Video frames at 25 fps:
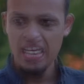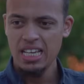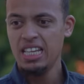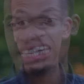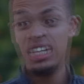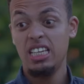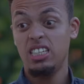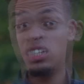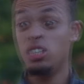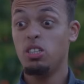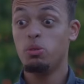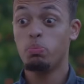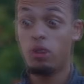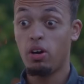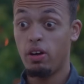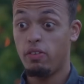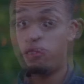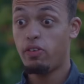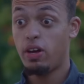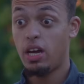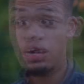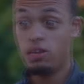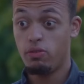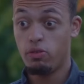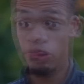this is my
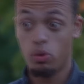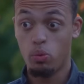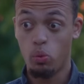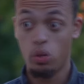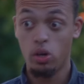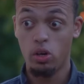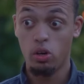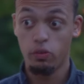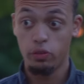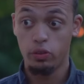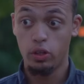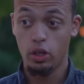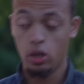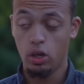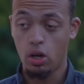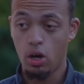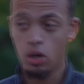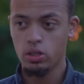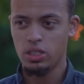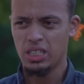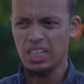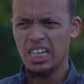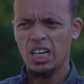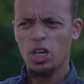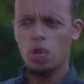favourite one of the
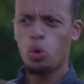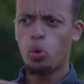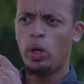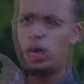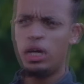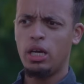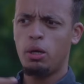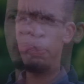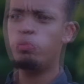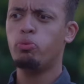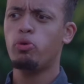lot. Quick